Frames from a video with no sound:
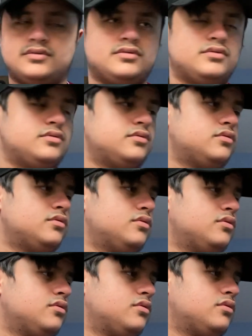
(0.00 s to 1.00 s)

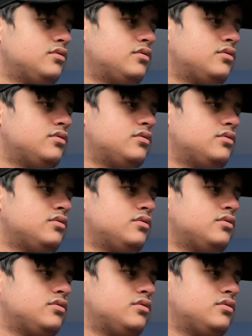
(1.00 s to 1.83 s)
(silence)